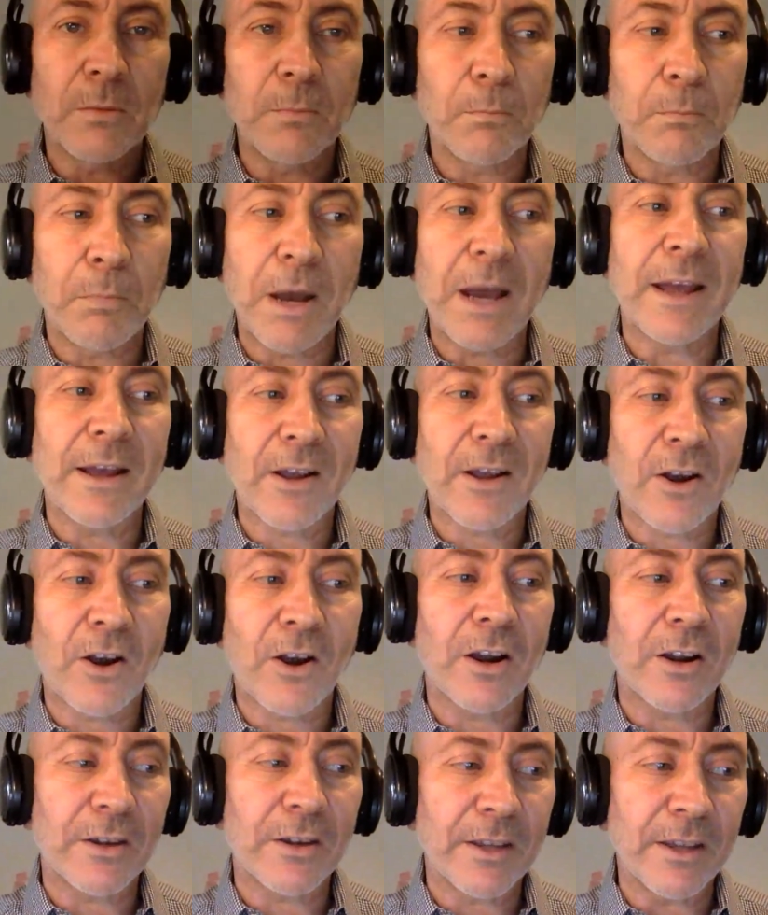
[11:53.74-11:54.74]
buy a
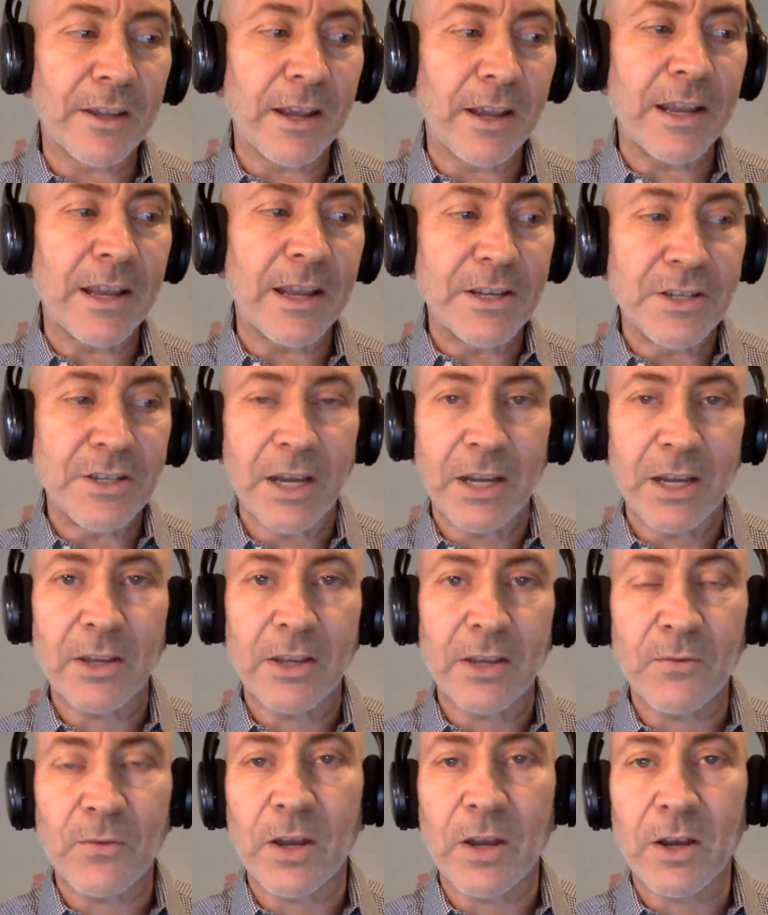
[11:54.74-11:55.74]
car today, Jake,
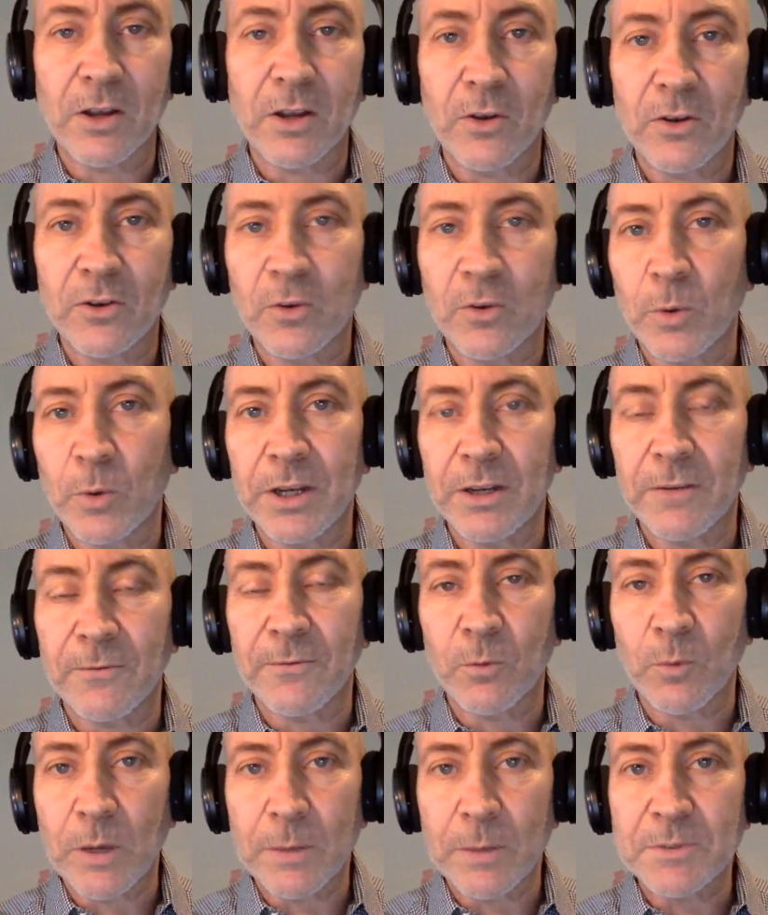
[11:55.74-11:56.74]
you've got to go to 20
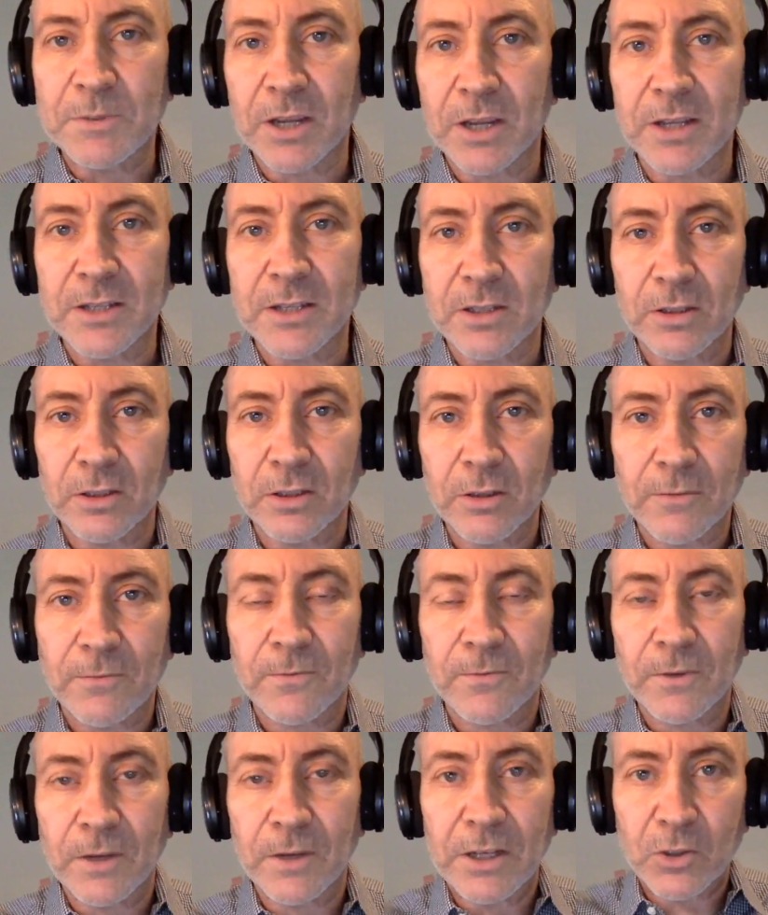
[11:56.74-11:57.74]
different websites and look
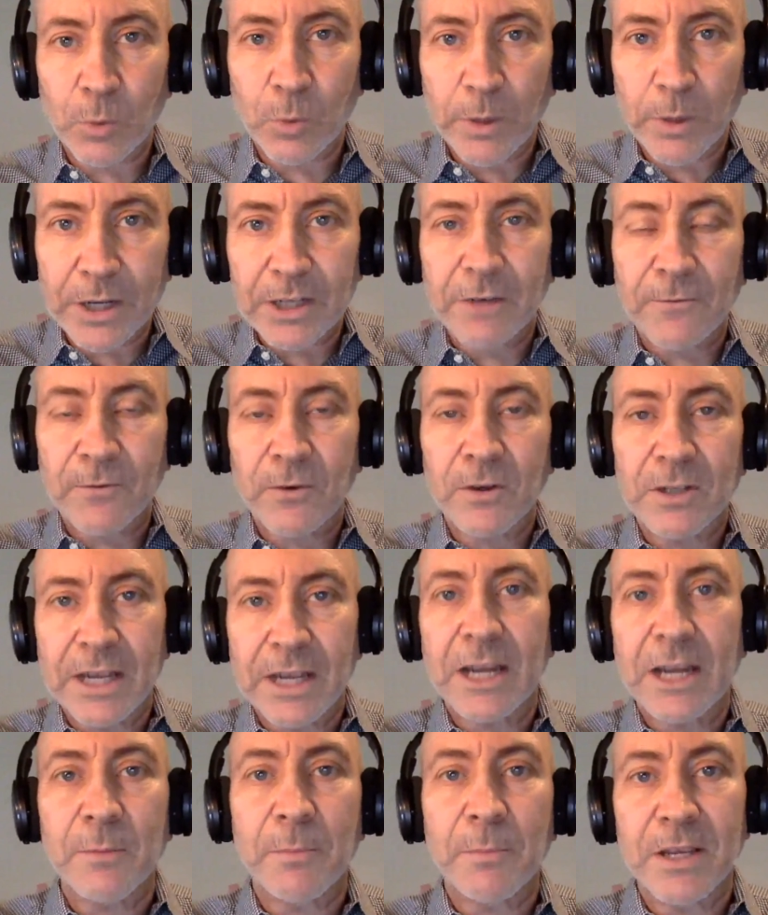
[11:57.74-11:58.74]
in 20 different
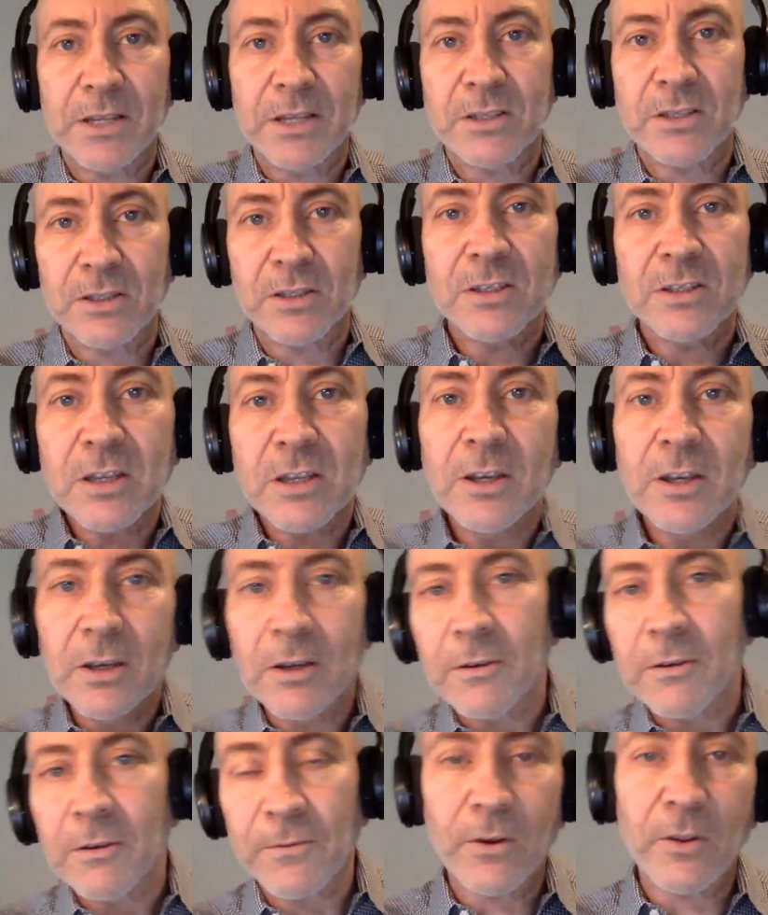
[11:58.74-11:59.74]
databases
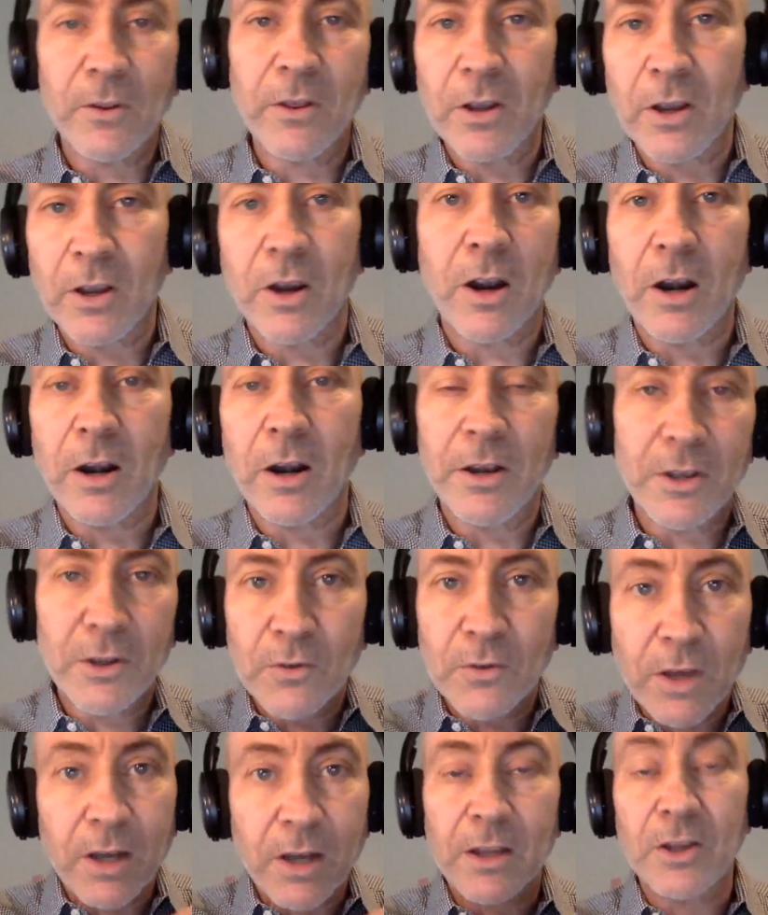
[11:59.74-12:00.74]
for the car. And
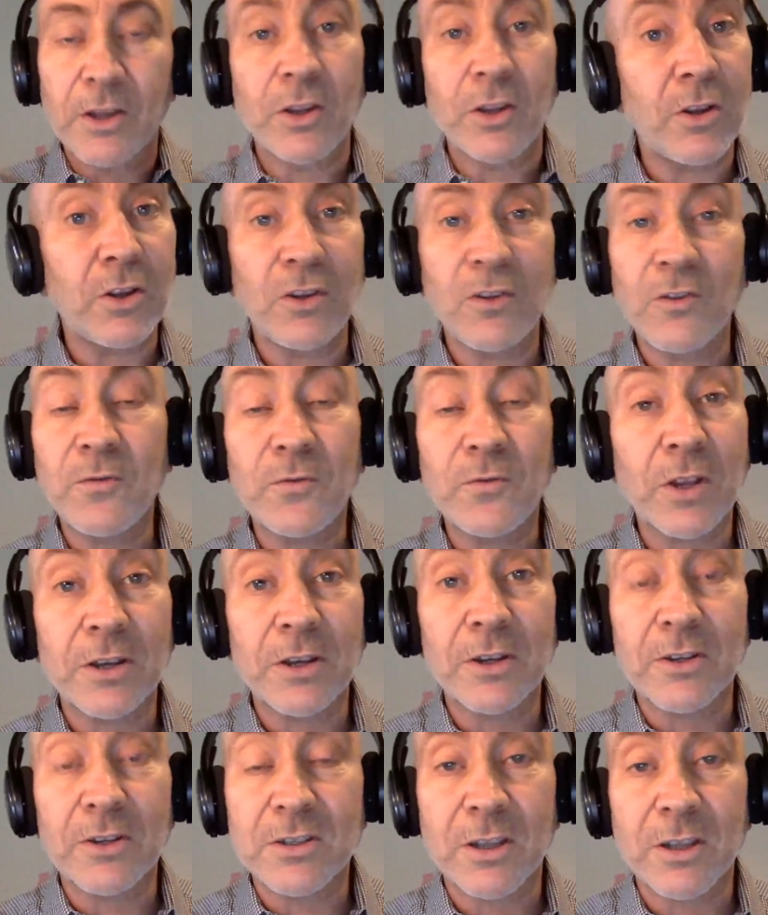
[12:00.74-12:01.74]
you've done
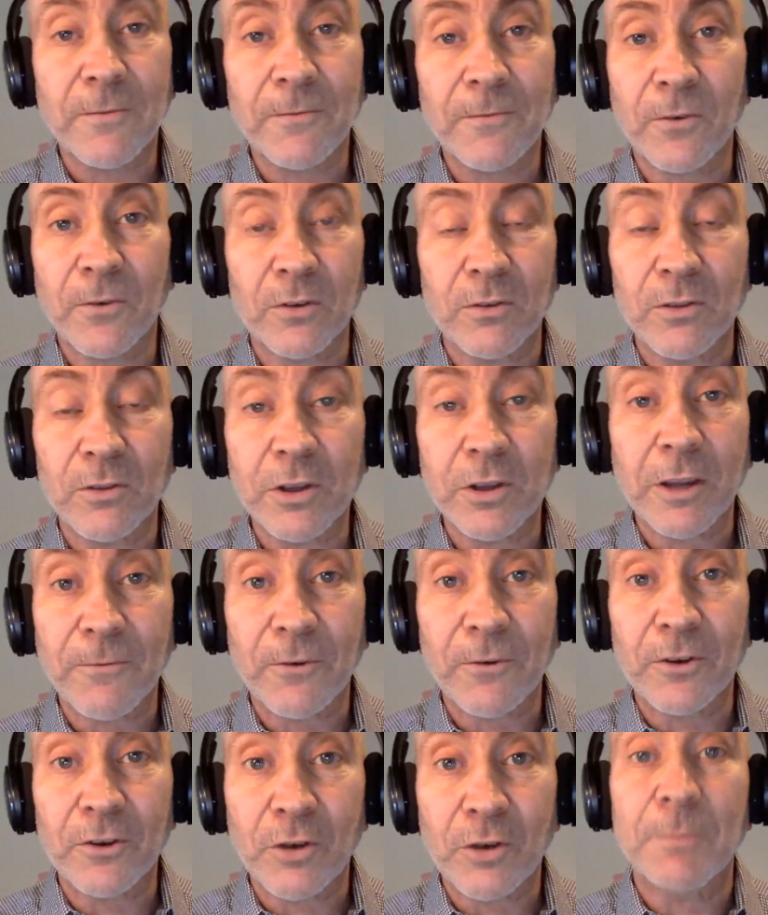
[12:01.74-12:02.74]
it yourself for looking
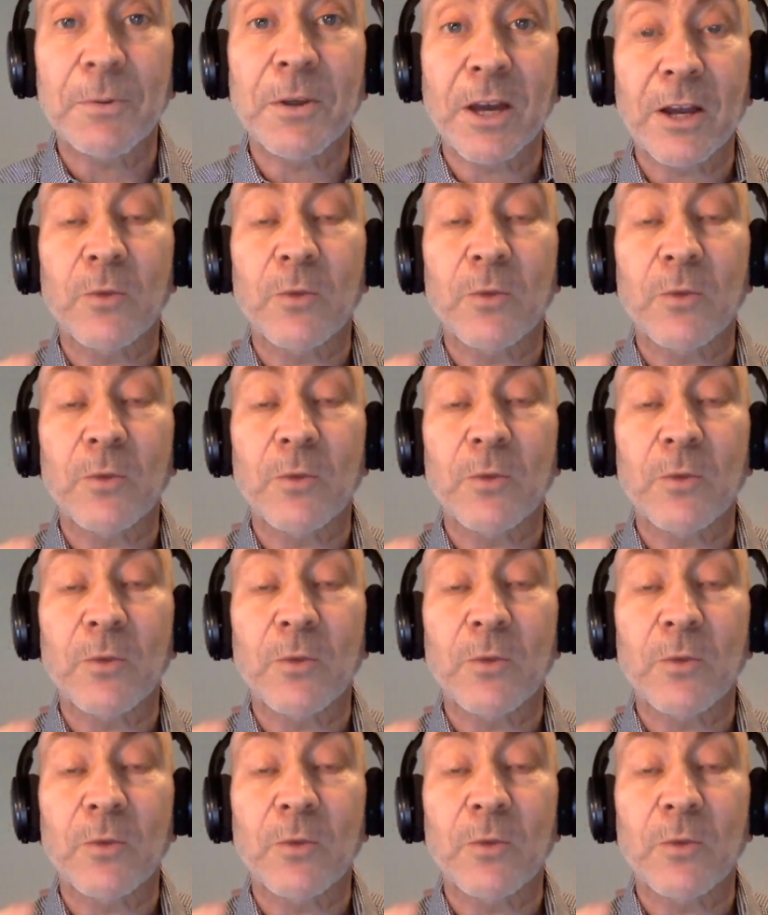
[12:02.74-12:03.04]
for a trip. You got to